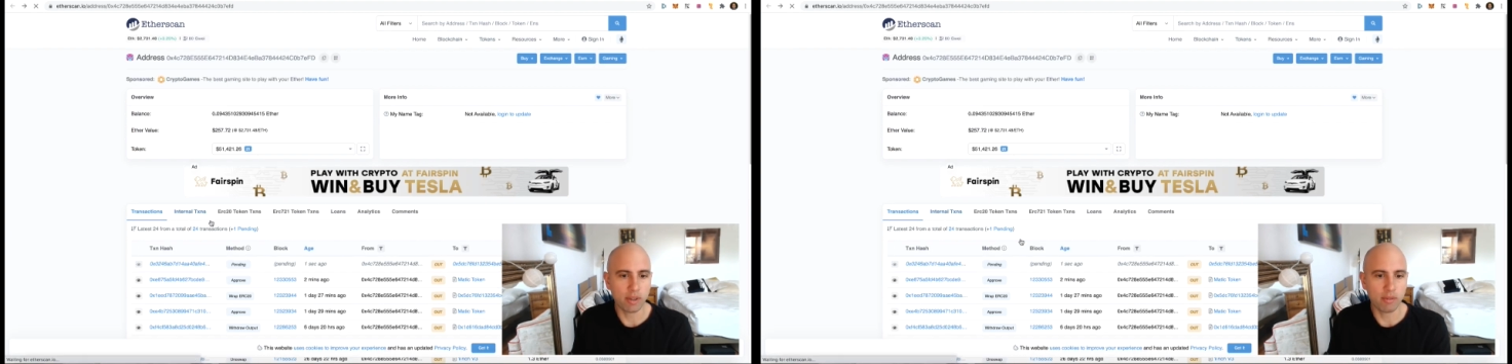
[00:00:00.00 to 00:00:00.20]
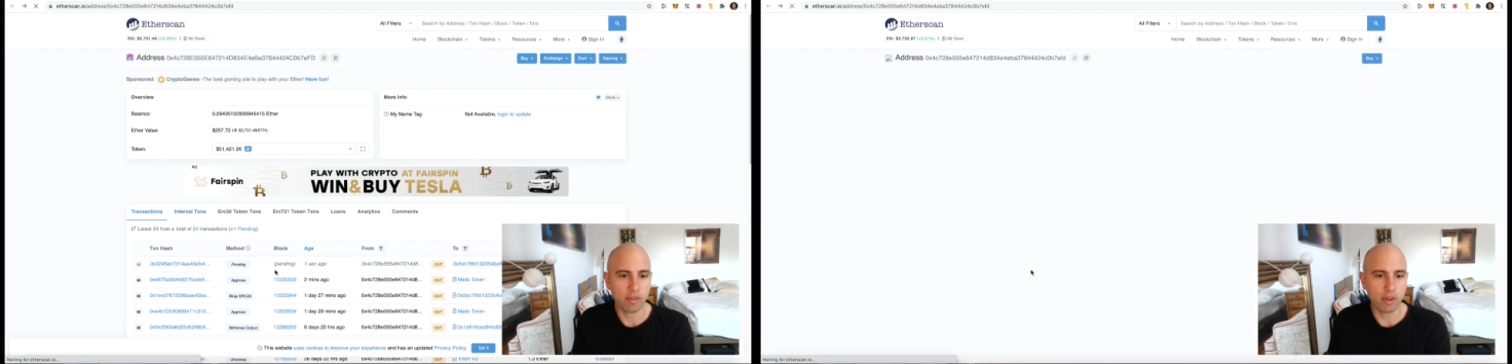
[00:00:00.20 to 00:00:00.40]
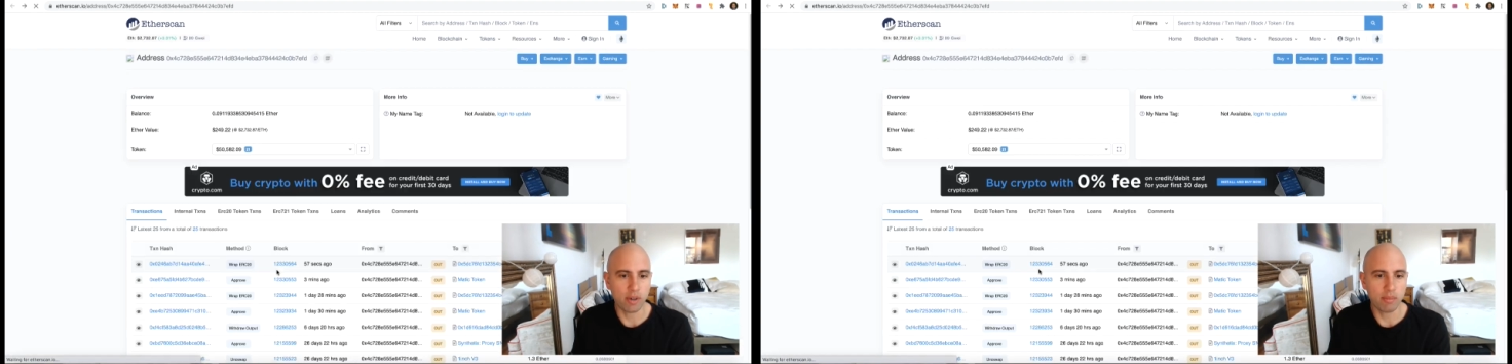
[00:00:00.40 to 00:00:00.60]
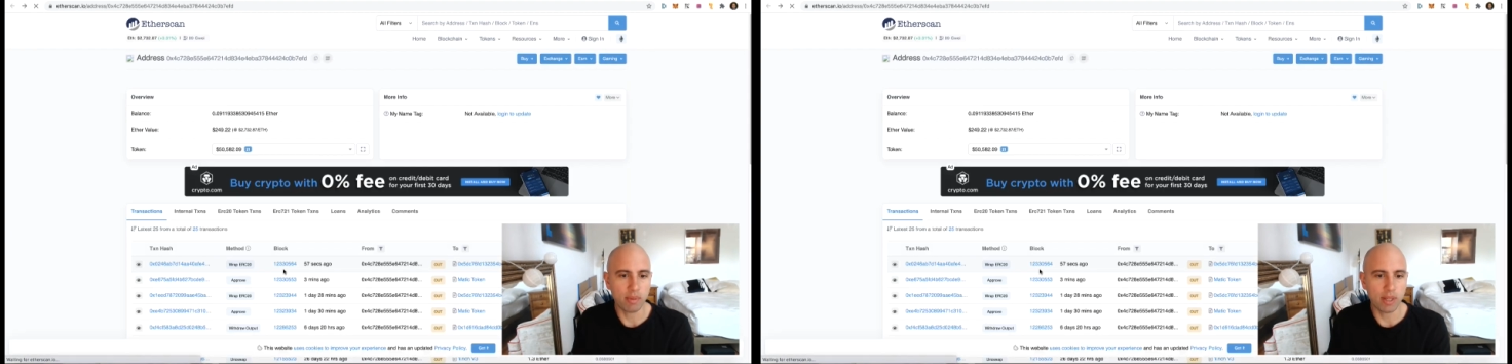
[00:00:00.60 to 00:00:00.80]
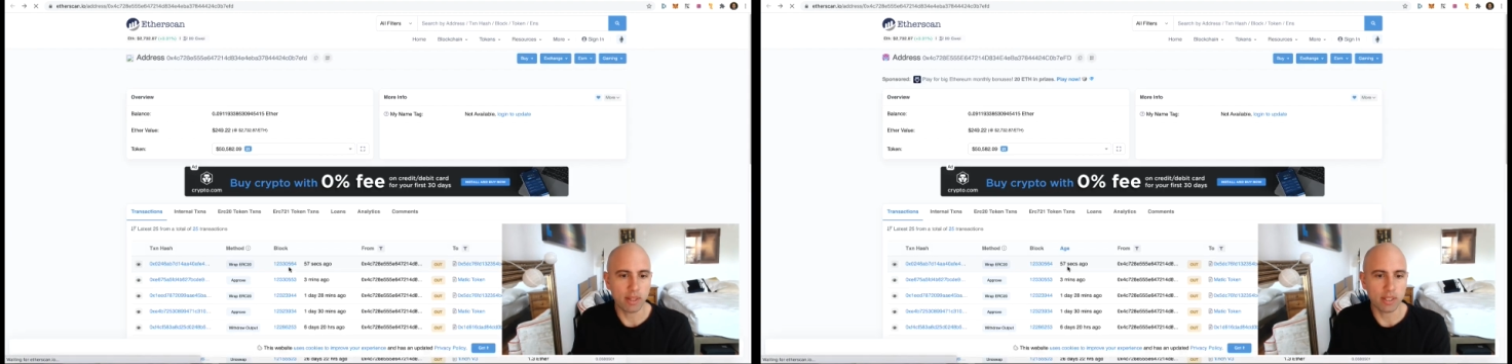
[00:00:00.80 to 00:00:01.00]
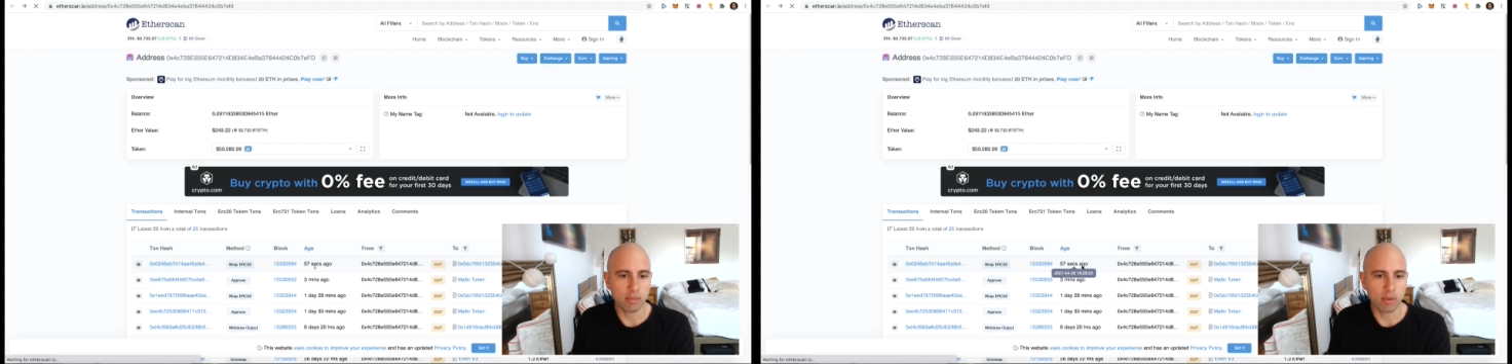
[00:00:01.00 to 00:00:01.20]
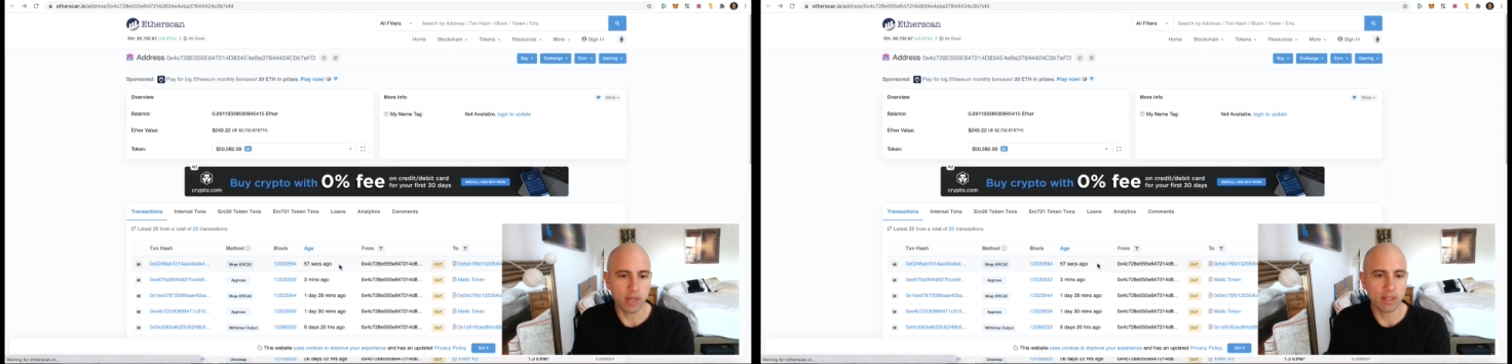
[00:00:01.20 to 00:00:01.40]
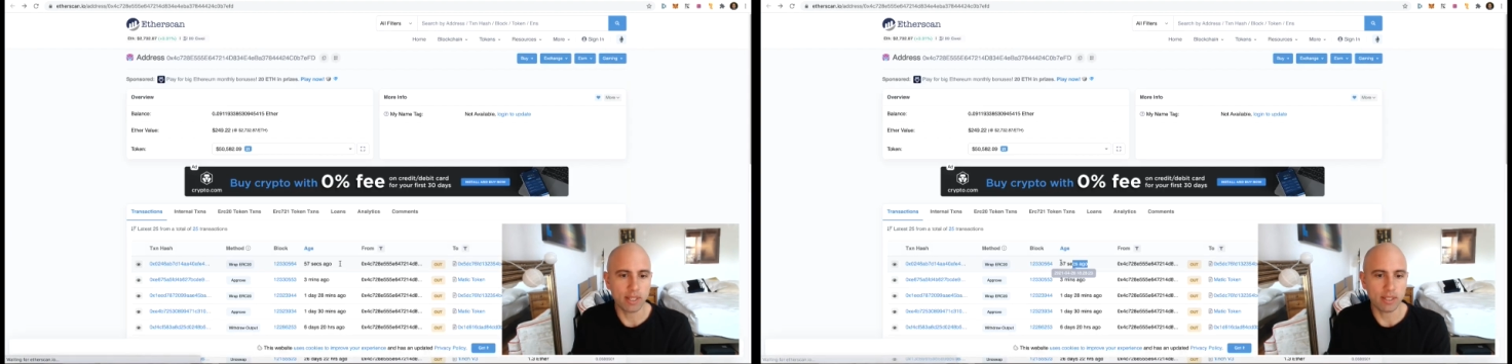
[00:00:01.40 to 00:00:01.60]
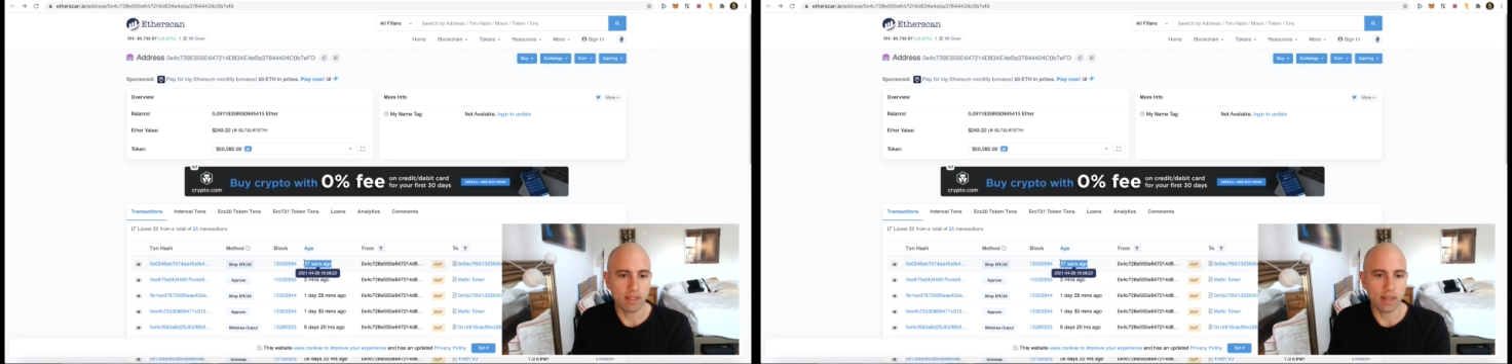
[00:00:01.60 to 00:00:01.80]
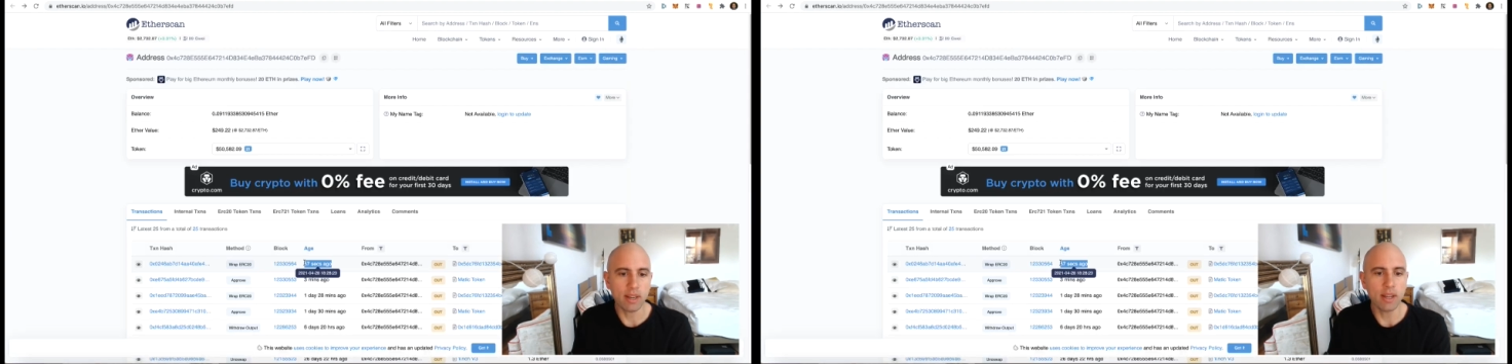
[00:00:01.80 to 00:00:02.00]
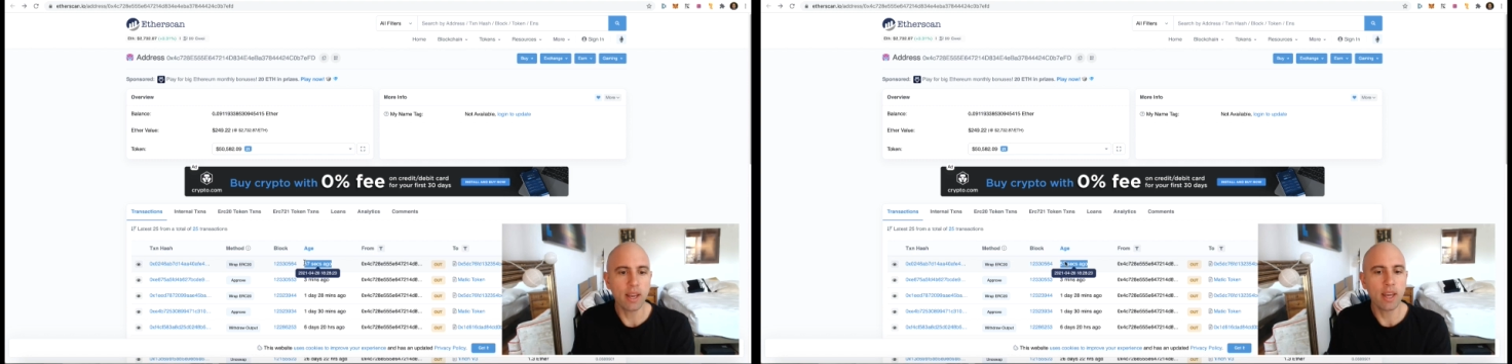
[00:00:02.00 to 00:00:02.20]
confirmed at this point, as it did.